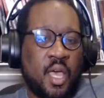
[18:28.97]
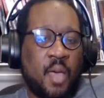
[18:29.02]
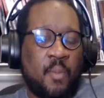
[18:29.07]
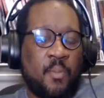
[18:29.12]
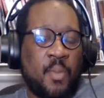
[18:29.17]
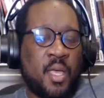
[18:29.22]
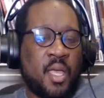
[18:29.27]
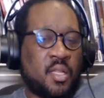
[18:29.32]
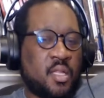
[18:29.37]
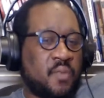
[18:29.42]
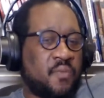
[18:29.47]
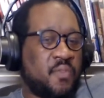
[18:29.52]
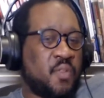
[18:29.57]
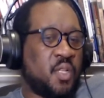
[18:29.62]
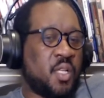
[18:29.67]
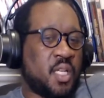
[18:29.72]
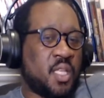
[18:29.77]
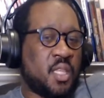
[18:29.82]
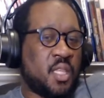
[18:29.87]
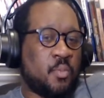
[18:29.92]
Because if you
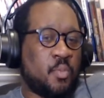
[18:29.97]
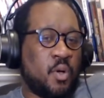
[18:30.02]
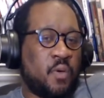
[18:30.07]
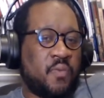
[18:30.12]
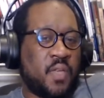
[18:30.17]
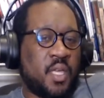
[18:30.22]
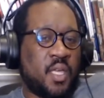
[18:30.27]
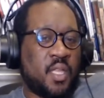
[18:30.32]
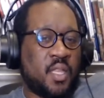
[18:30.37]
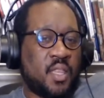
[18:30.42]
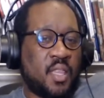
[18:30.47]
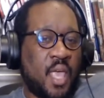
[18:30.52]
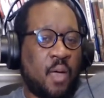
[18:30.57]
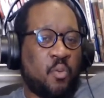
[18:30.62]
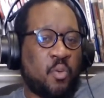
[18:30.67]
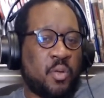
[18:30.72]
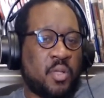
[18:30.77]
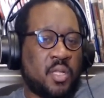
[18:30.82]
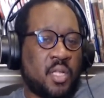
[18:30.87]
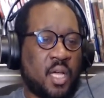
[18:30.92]
look at the movie, that
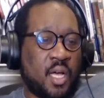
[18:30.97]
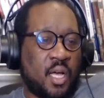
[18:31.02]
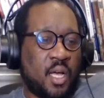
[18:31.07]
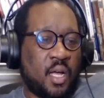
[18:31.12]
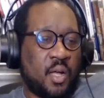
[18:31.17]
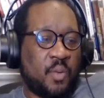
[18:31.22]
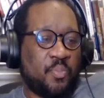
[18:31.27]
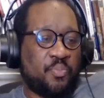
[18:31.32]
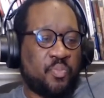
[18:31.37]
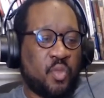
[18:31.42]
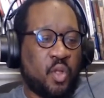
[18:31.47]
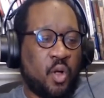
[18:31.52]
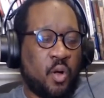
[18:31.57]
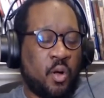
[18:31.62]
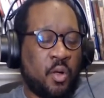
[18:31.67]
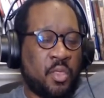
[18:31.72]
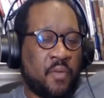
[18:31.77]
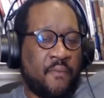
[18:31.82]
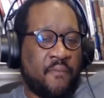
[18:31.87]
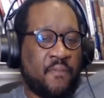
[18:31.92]
was uh
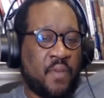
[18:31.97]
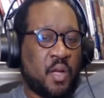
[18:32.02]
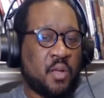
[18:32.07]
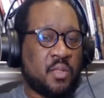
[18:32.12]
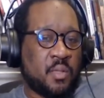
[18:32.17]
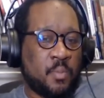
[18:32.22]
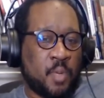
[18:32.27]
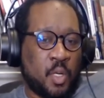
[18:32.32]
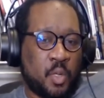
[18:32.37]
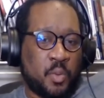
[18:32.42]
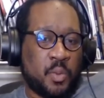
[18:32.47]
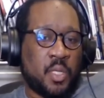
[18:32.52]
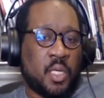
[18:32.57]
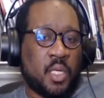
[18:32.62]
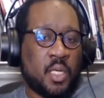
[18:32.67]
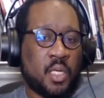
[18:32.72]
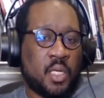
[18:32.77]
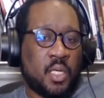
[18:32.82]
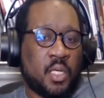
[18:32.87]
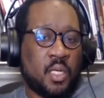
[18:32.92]
on the first moon.
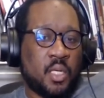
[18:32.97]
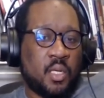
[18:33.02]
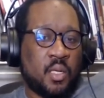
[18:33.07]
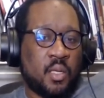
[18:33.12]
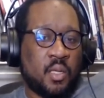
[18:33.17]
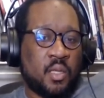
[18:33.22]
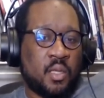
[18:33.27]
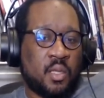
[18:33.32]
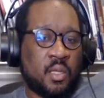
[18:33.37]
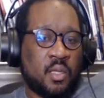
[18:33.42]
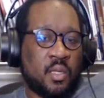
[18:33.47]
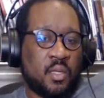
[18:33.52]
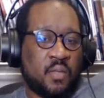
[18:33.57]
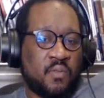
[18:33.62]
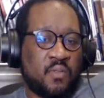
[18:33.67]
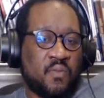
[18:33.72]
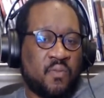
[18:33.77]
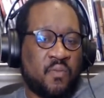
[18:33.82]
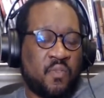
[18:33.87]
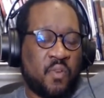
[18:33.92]
Yeah.
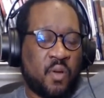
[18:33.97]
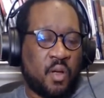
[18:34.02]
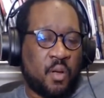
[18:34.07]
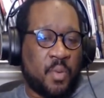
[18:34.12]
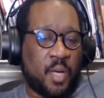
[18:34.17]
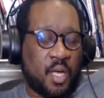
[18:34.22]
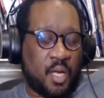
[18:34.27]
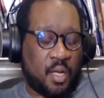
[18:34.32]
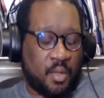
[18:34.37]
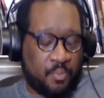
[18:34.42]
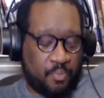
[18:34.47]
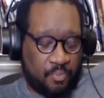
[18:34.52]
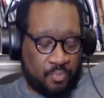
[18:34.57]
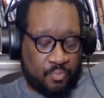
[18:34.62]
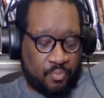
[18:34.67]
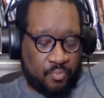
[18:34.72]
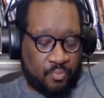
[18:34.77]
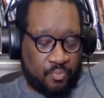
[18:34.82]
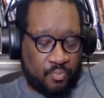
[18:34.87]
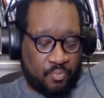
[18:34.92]
From um
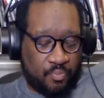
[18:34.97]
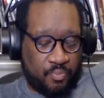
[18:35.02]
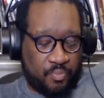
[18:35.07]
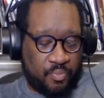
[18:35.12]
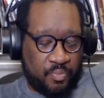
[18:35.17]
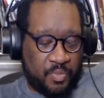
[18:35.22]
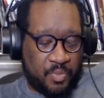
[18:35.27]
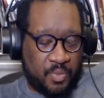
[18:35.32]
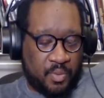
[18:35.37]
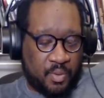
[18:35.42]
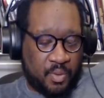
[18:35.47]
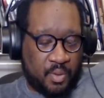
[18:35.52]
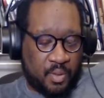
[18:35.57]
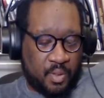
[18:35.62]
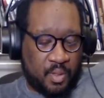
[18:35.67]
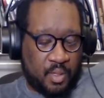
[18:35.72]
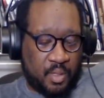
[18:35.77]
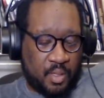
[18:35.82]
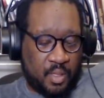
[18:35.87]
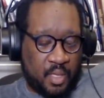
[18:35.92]

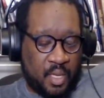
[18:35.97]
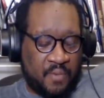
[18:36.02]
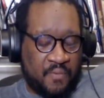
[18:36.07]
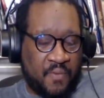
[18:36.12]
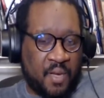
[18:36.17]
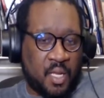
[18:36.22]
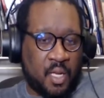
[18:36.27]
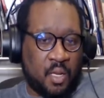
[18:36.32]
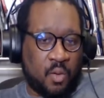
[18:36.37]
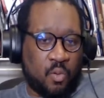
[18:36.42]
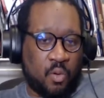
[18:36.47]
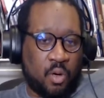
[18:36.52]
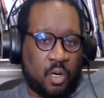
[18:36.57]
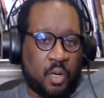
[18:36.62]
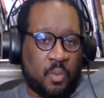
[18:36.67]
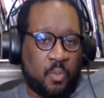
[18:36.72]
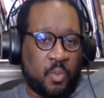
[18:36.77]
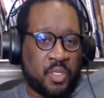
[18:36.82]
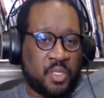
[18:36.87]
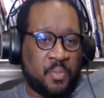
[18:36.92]
Infinity
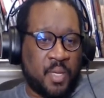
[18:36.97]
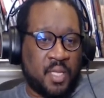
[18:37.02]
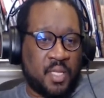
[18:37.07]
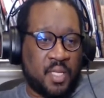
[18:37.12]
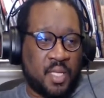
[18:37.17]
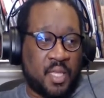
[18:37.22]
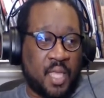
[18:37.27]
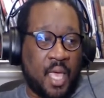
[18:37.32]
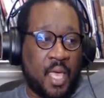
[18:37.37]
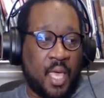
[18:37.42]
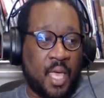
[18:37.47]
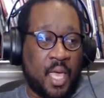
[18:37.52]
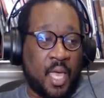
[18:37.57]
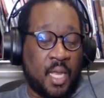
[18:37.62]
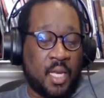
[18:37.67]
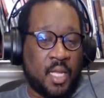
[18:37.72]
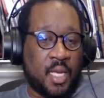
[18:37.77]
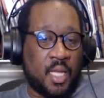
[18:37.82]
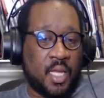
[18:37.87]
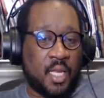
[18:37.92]
War, which means that they
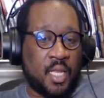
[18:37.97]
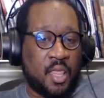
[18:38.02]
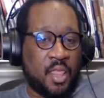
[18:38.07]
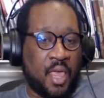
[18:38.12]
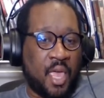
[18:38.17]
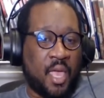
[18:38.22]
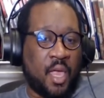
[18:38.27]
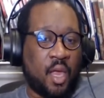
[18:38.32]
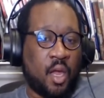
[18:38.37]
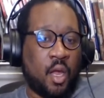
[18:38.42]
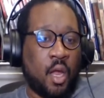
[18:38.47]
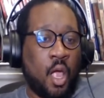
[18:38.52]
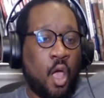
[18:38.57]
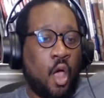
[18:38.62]
ended it there.